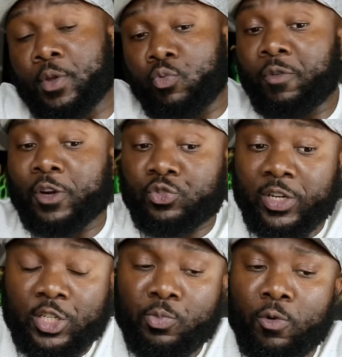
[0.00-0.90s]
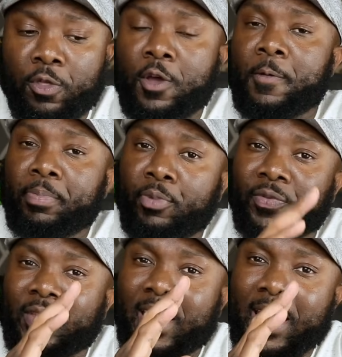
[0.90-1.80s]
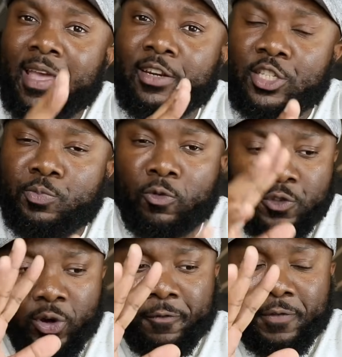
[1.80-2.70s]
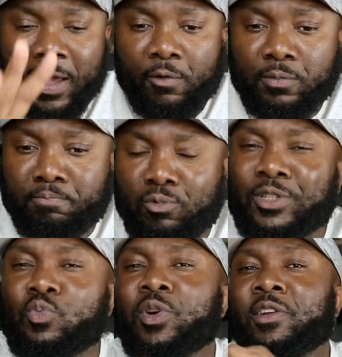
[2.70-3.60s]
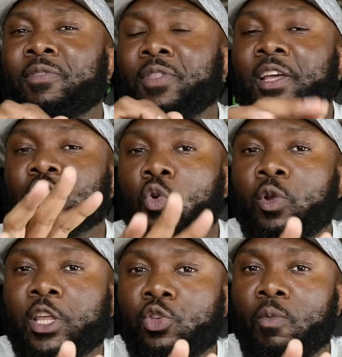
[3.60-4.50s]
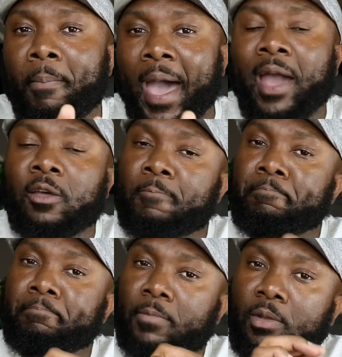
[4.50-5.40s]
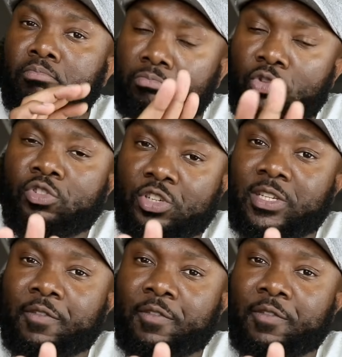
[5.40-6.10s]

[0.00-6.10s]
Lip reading: Refresh rate smooth, but it is smooth. So if that was one of the things holding you back, you should